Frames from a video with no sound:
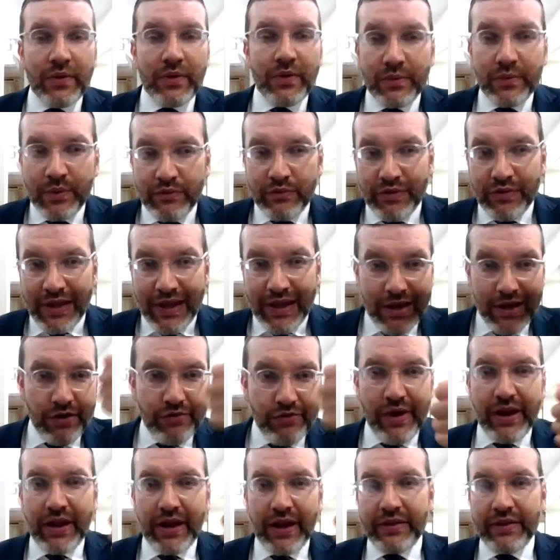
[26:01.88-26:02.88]

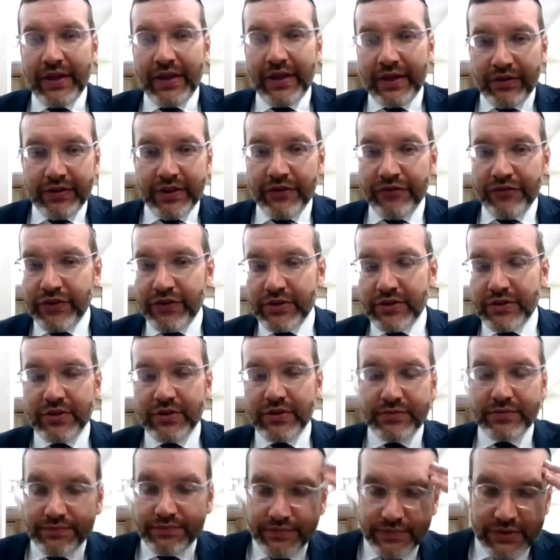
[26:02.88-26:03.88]
reiterating that they're different.
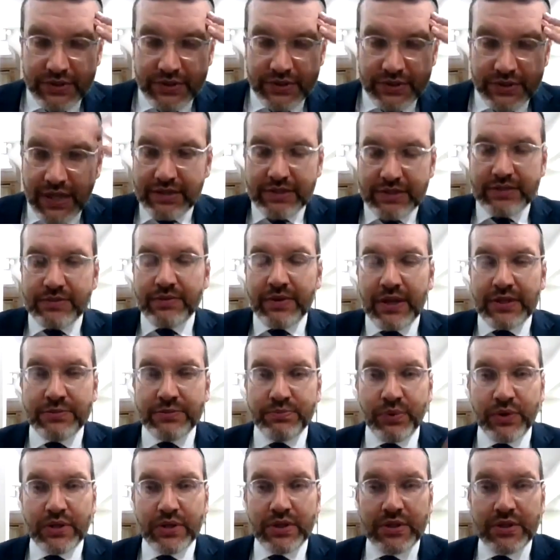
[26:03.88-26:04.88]
So that's
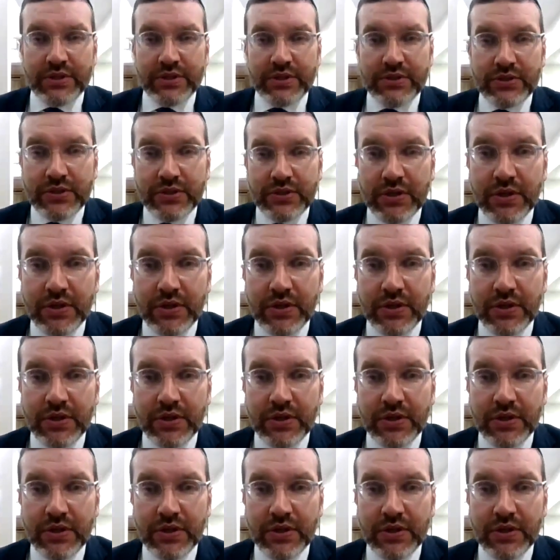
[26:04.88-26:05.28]
pointless.